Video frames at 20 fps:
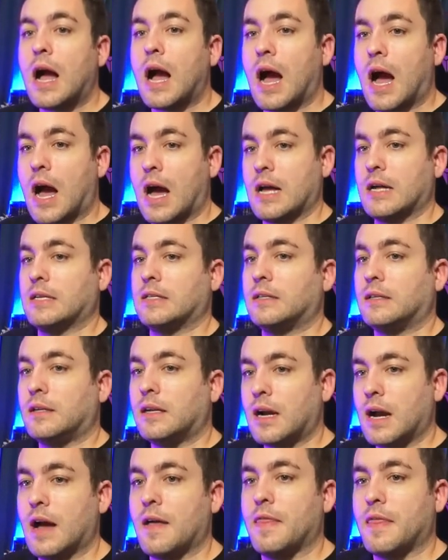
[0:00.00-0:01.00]
I
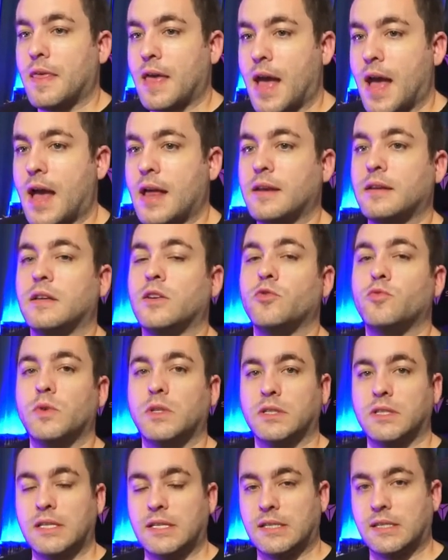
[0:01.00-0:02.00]
cut that,
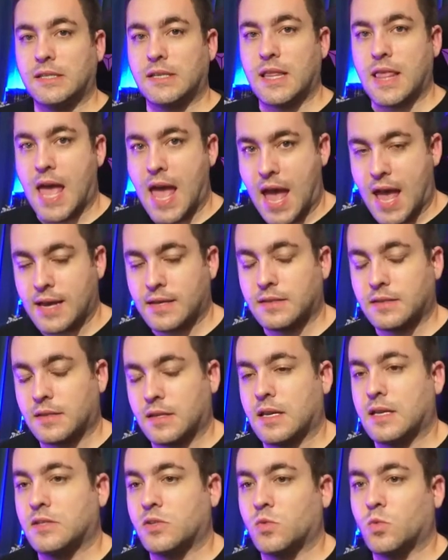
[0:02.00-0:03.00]
released that
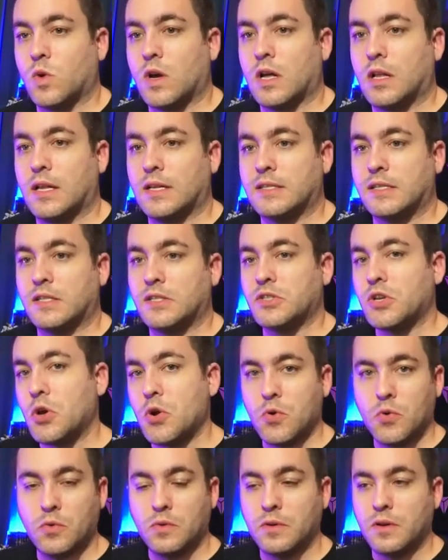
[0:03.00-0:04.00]
as well as its
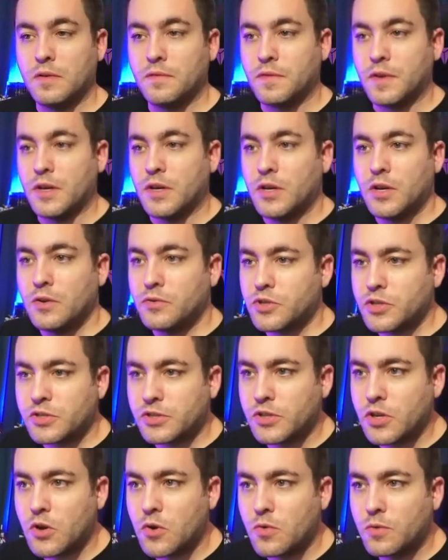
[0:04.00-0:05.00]
own video, just
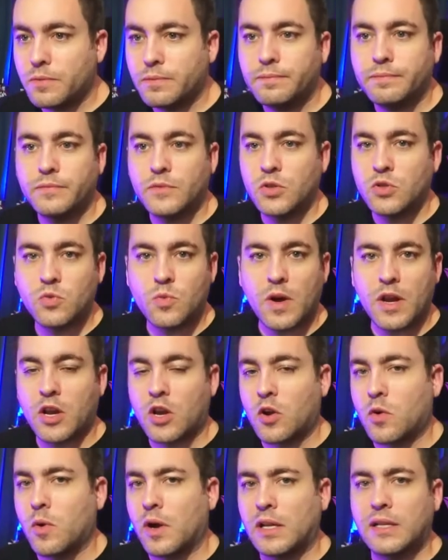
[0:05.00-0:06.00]
so there's a way to
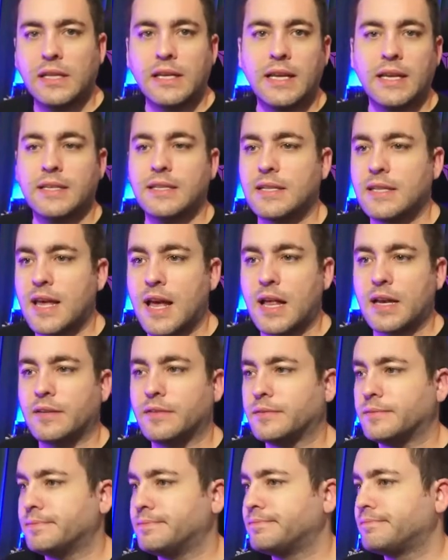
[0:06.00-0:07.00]
quickly get to that
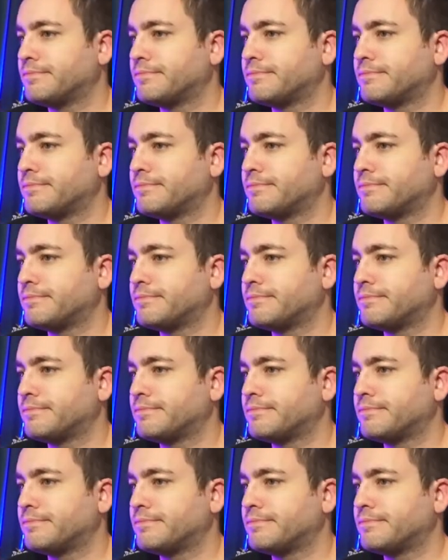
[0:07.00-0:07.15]
and